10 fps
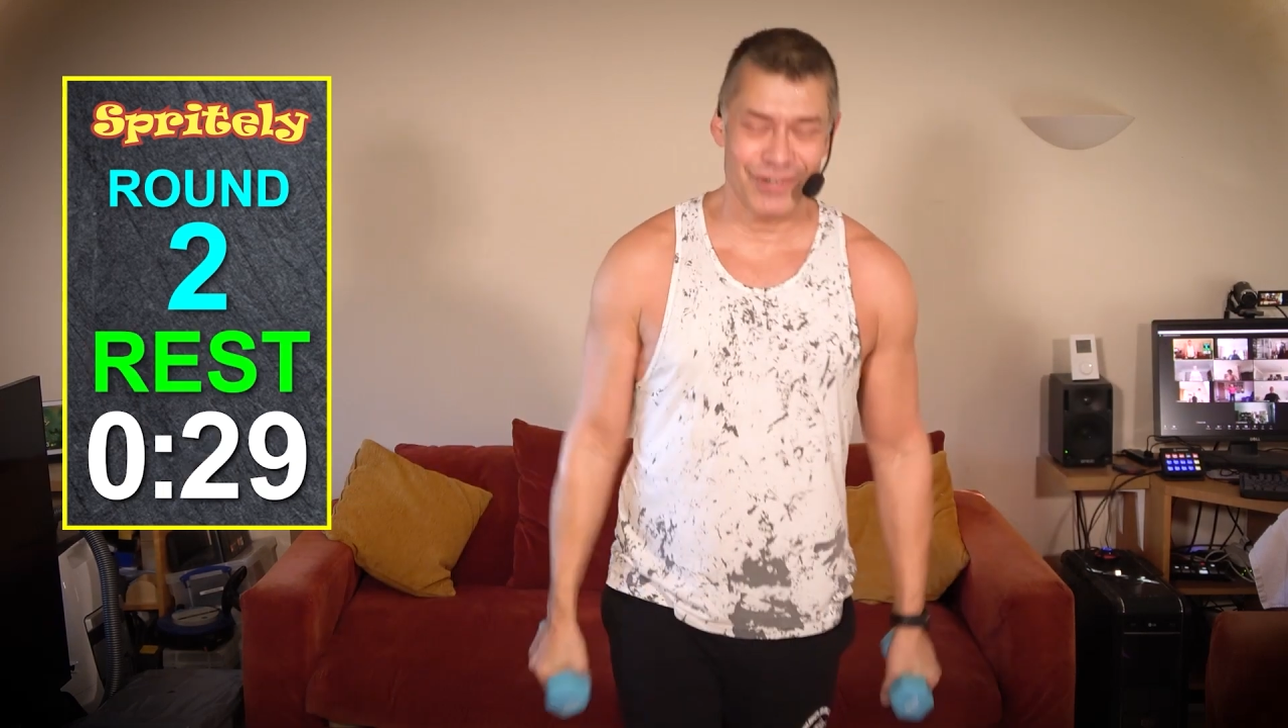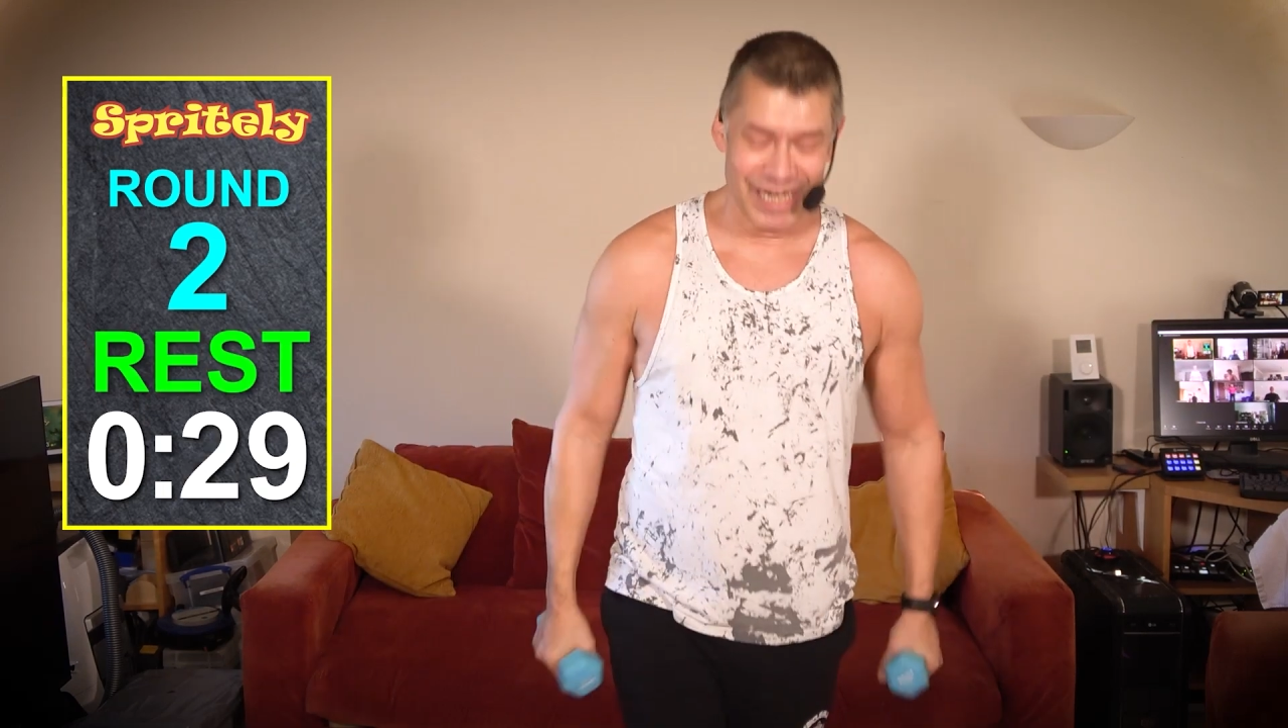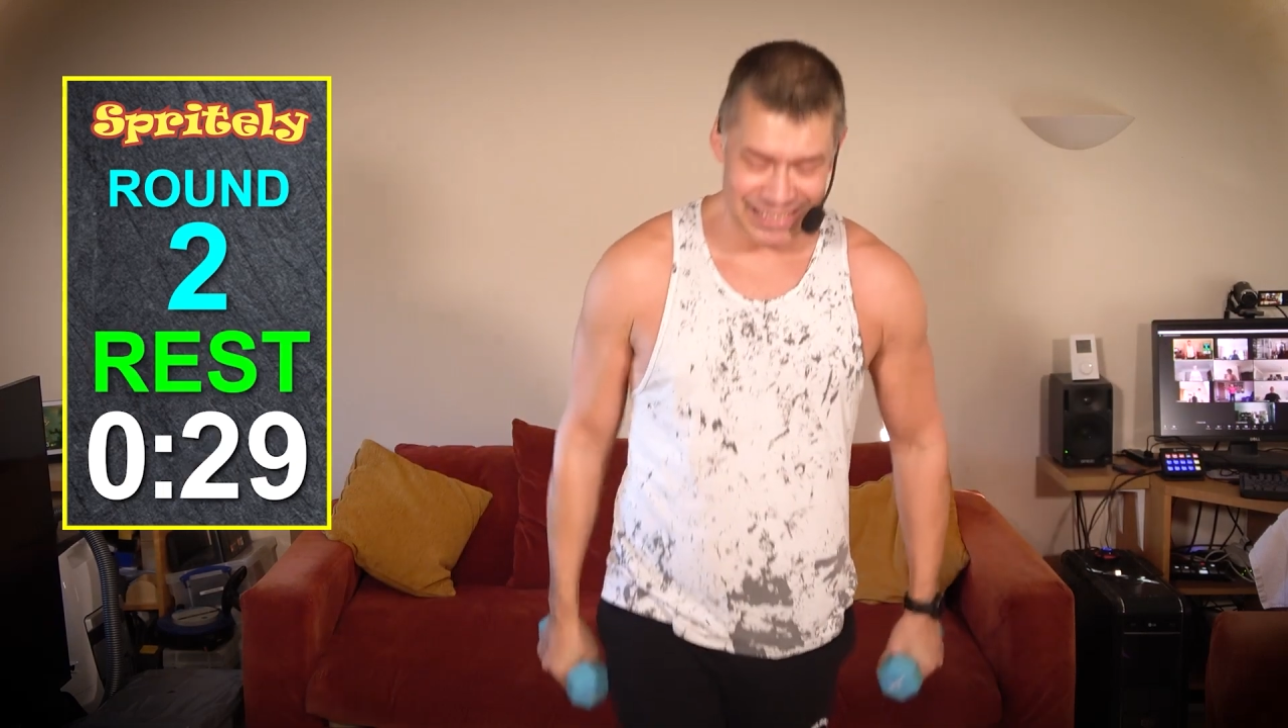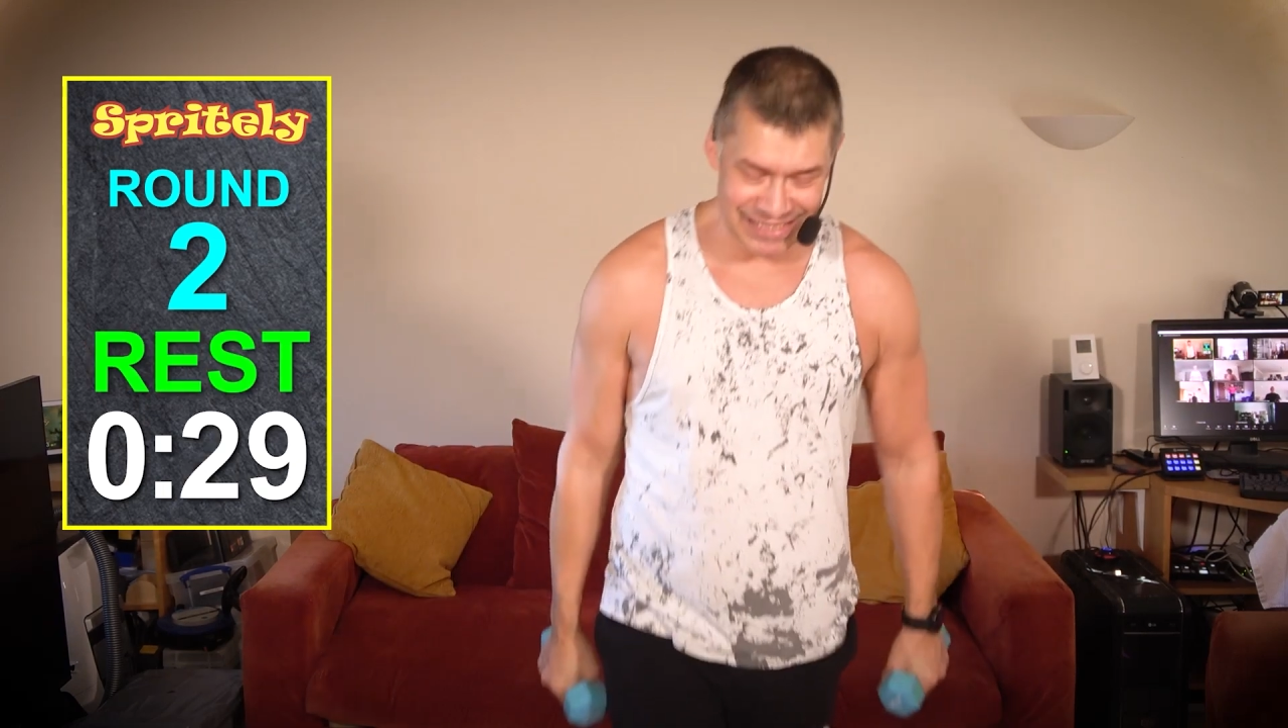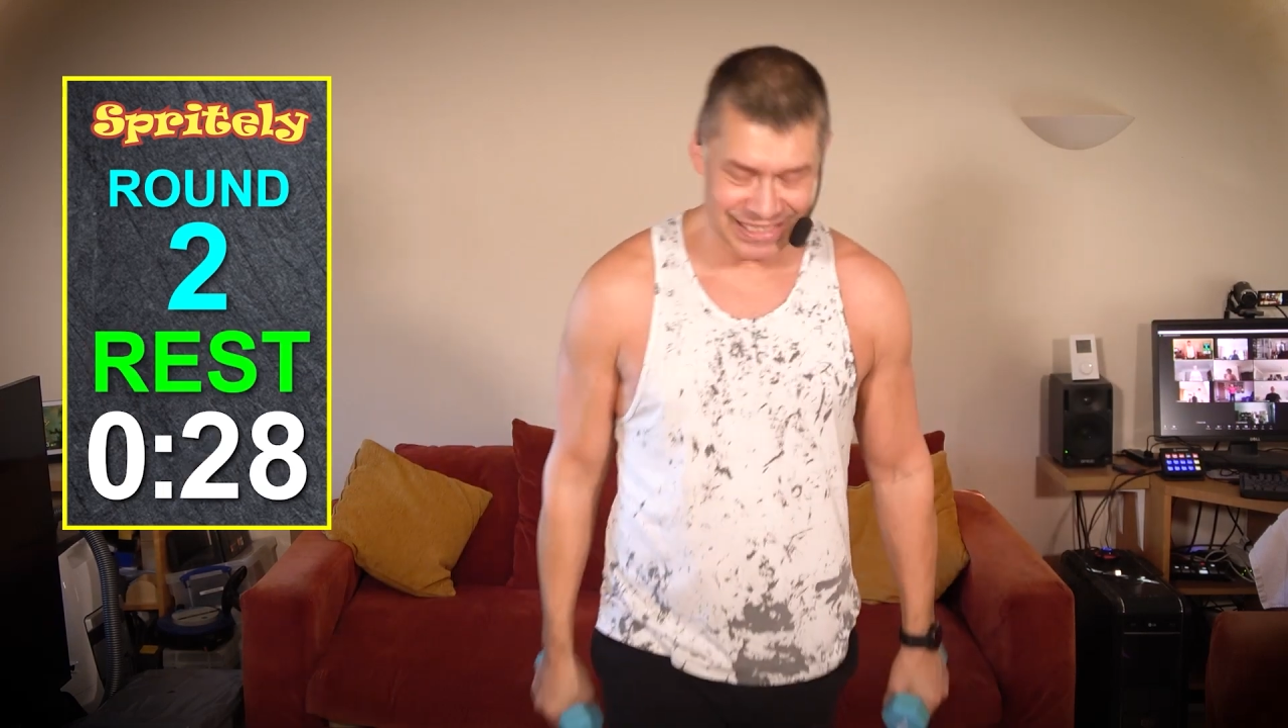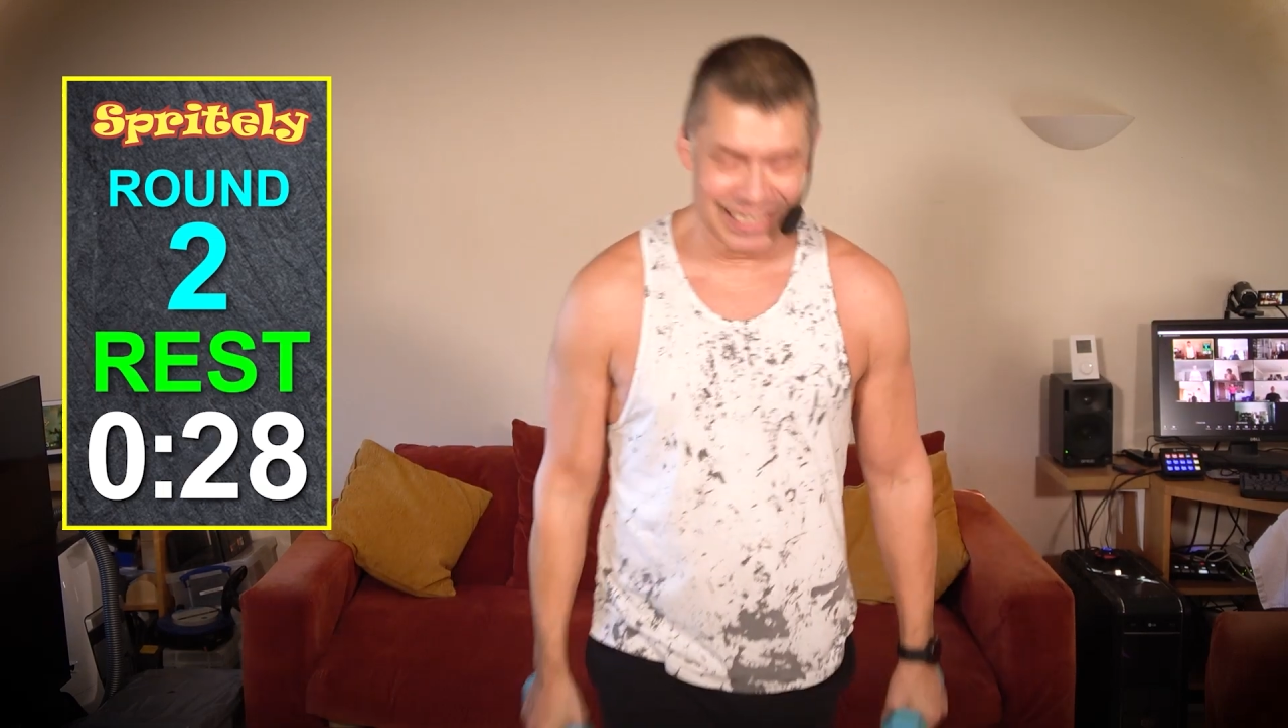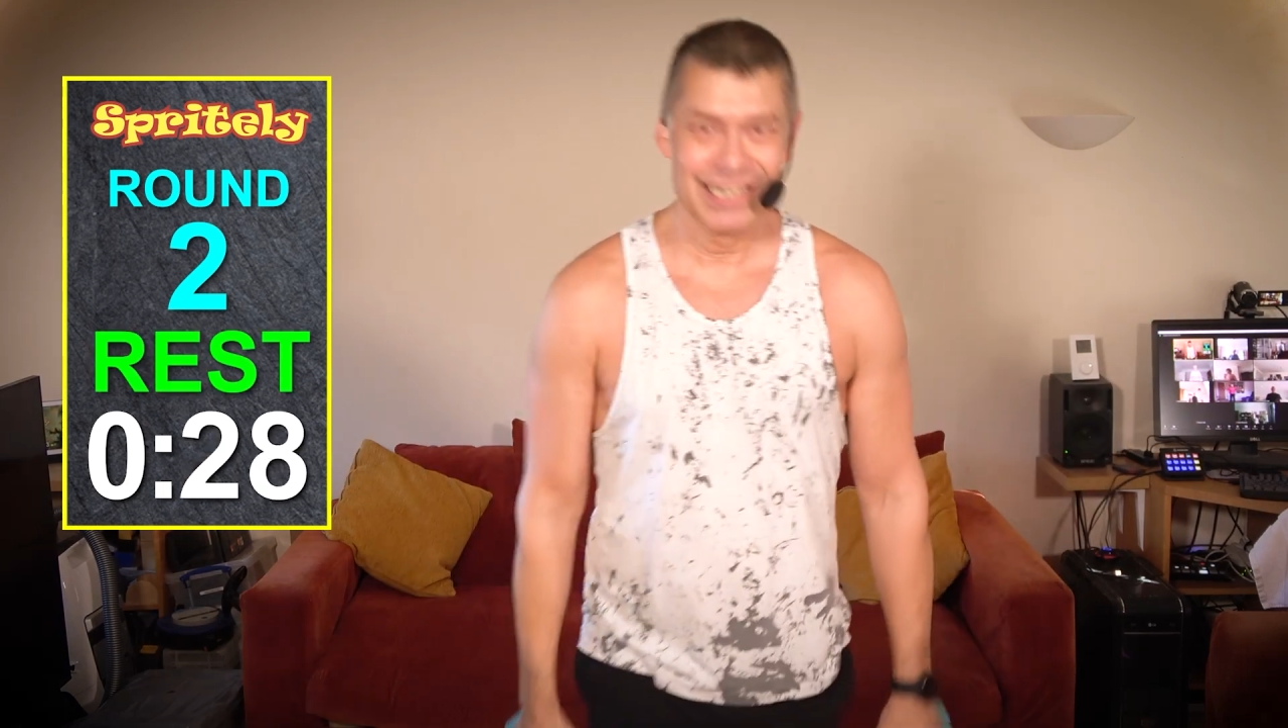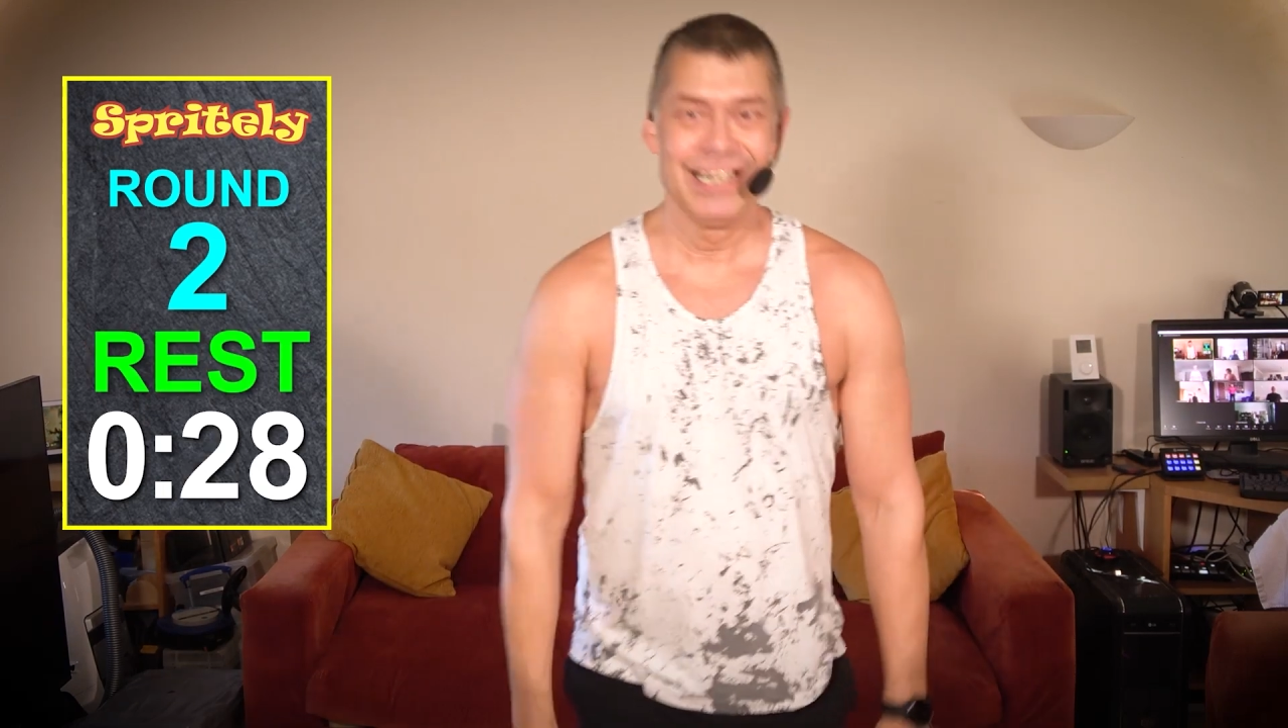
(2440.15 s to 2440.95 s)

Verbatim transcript: rest,